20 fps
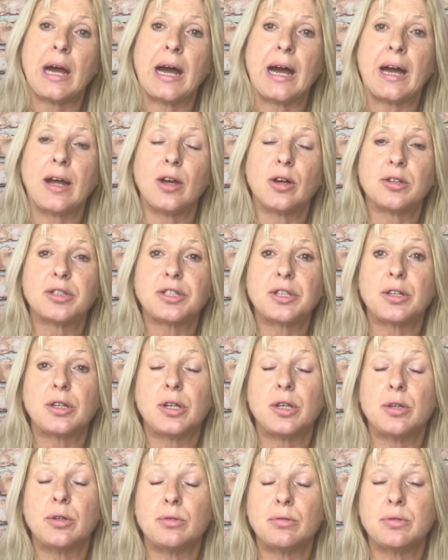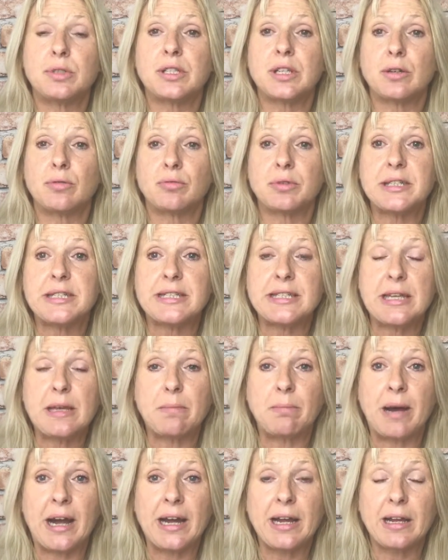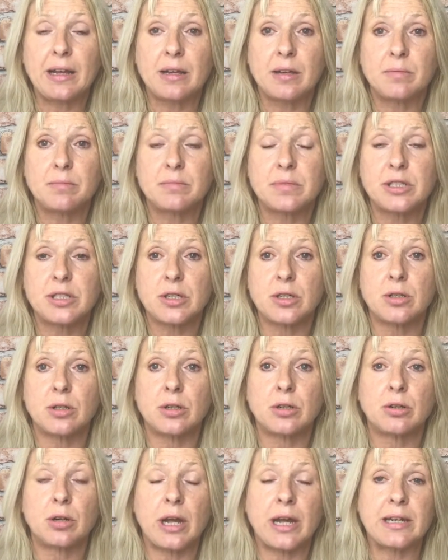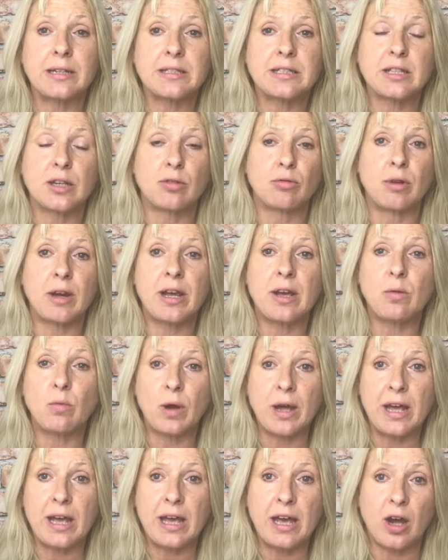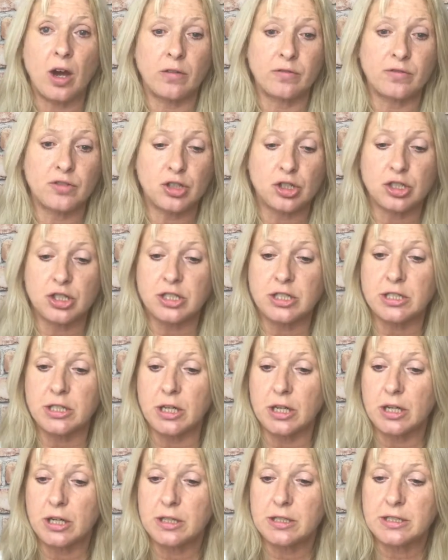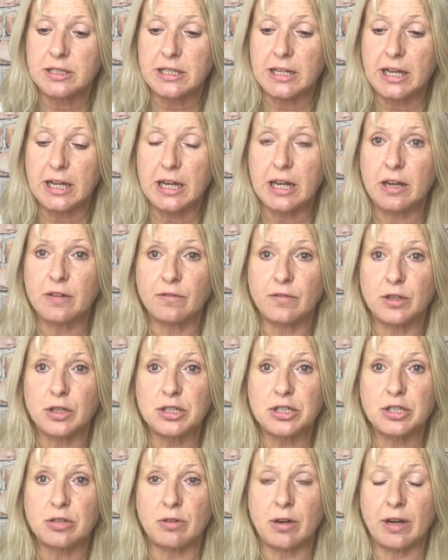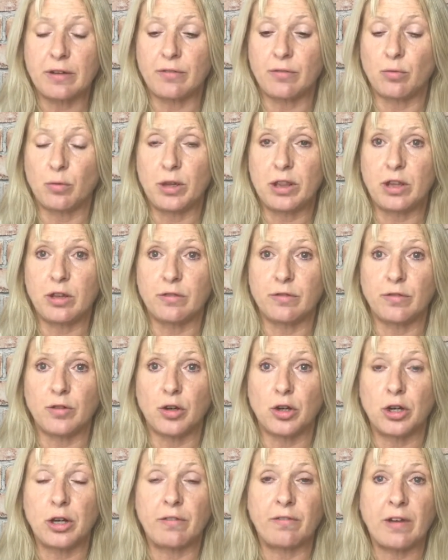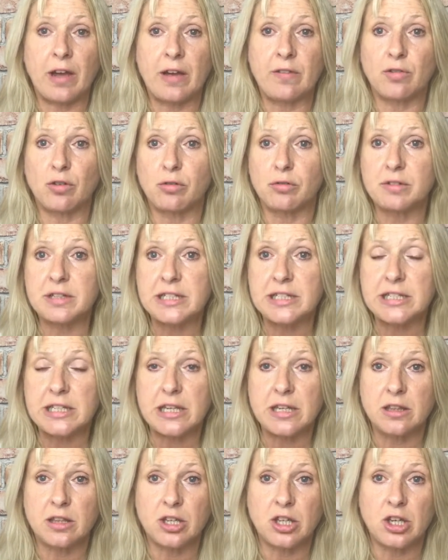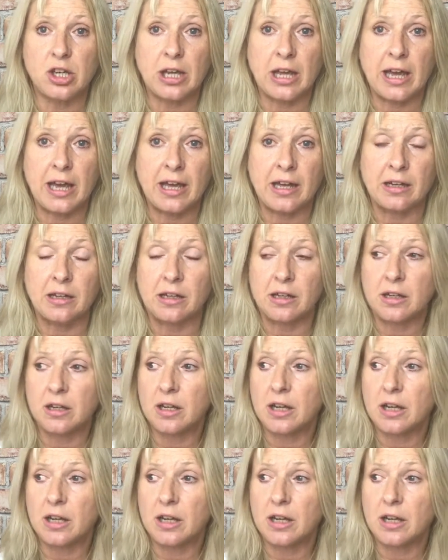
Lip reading: I also use Receipt Bank, so it's a great way of just taking a photograph with your phone of every receipt that you get.